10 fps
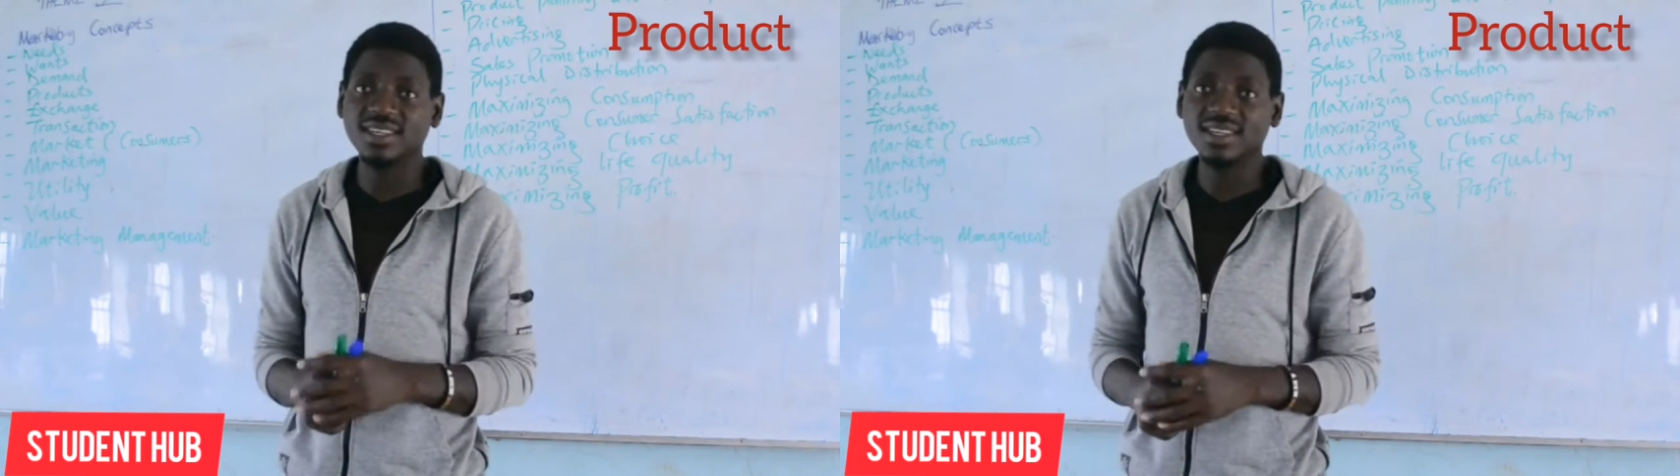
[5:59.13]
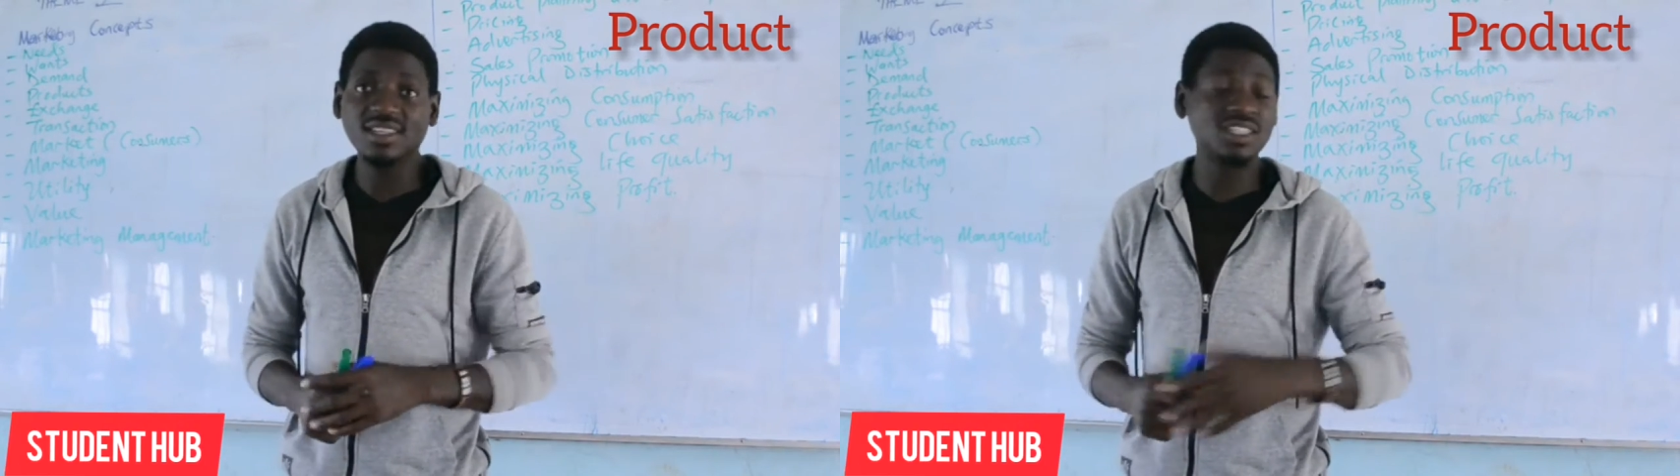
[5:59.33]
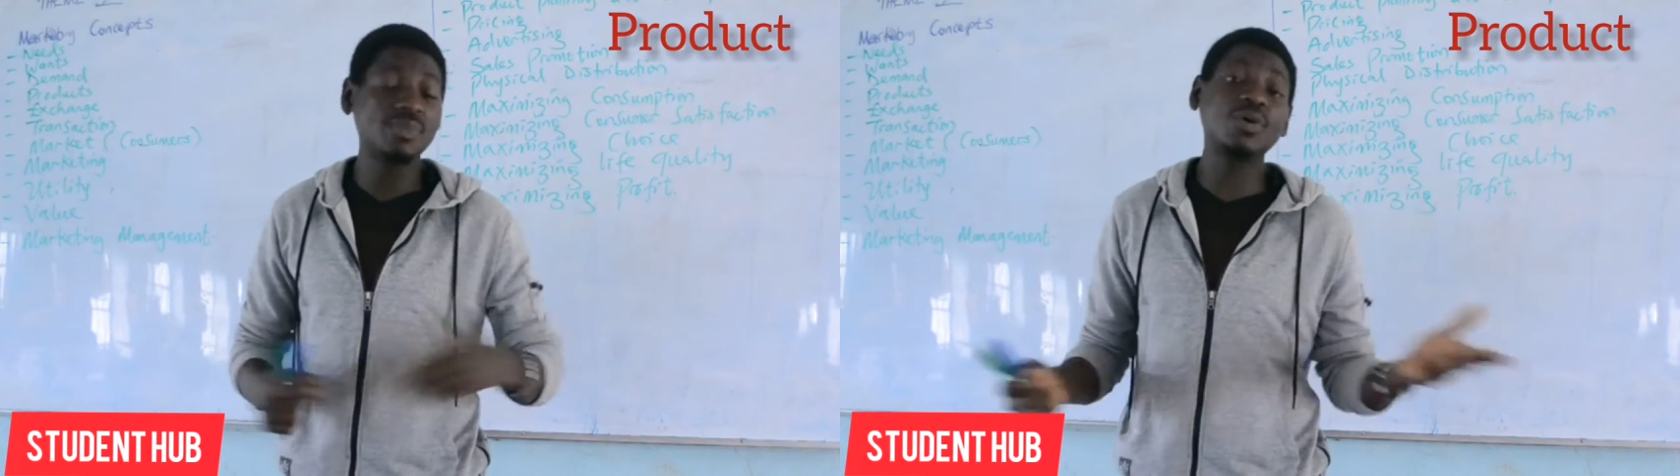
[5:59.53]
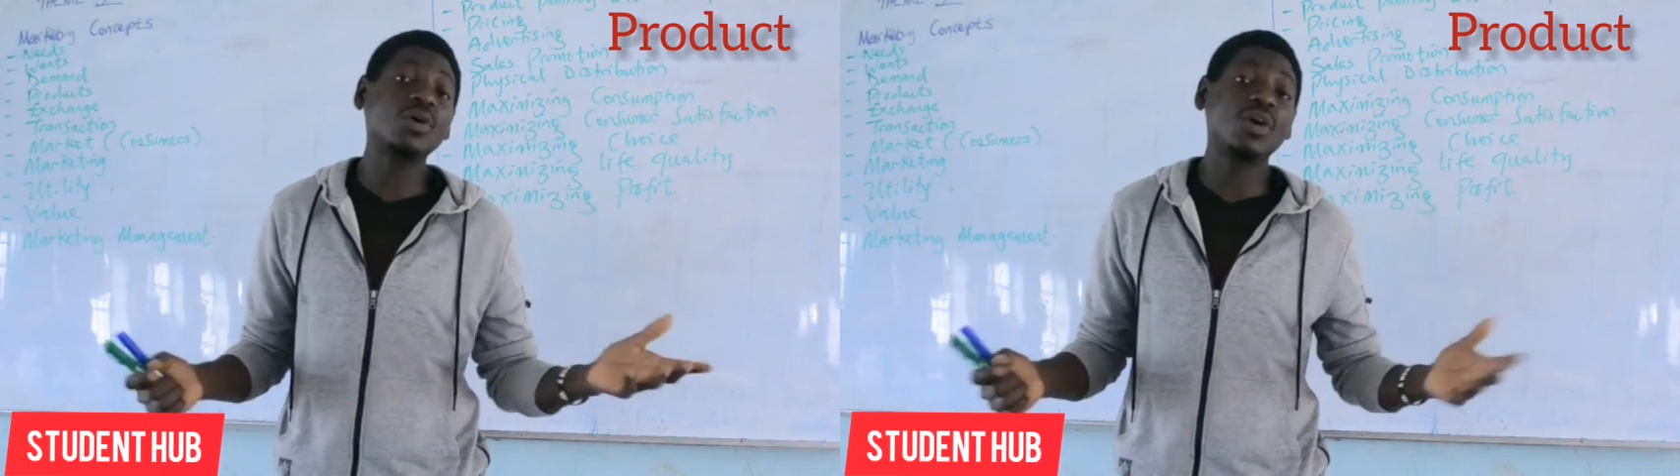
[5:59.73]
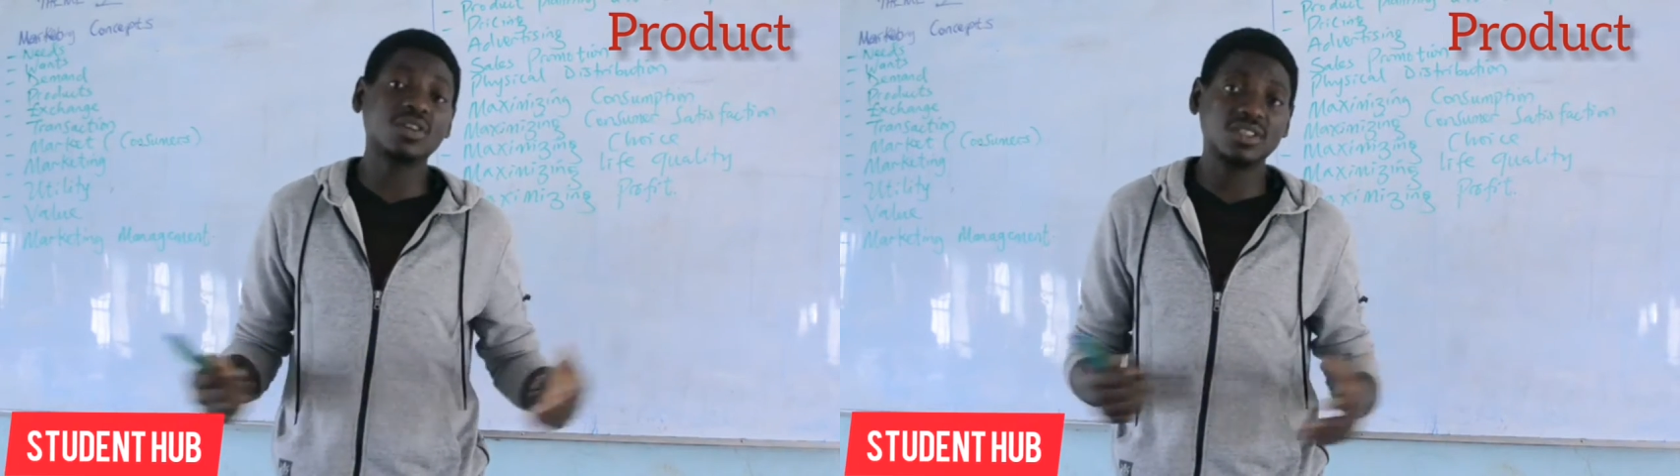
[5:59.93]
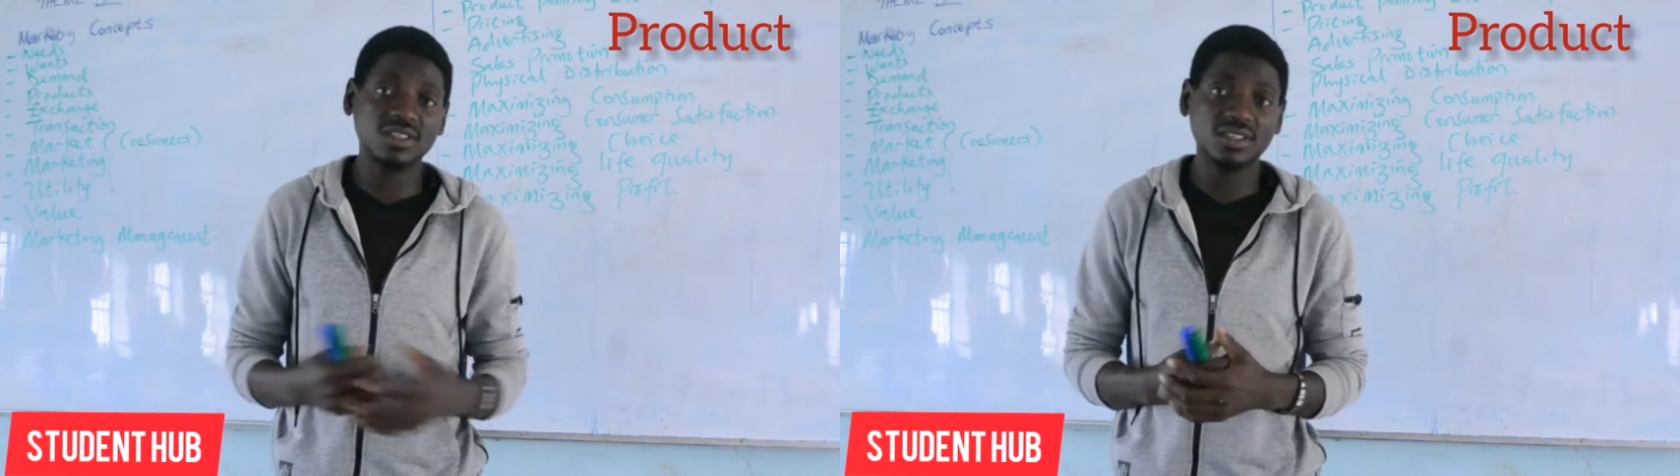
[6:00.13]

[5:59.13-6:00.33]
is a product.